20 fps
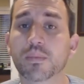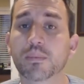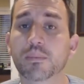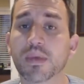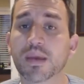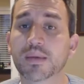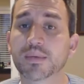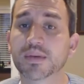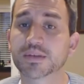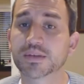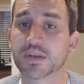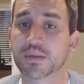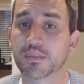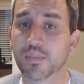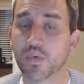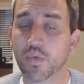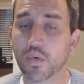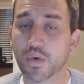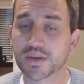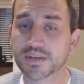maybe
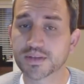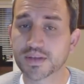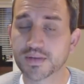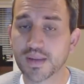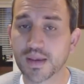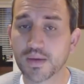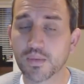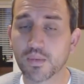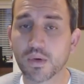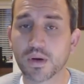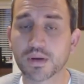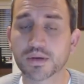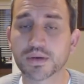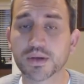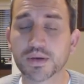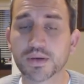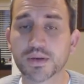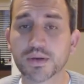some points that they want to